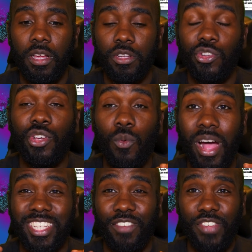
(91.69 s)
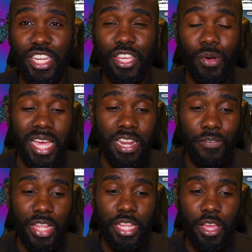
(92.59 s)
So you can watch a video in a
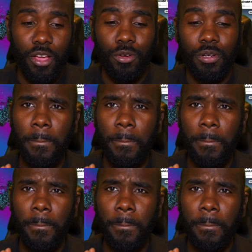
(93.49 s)
video.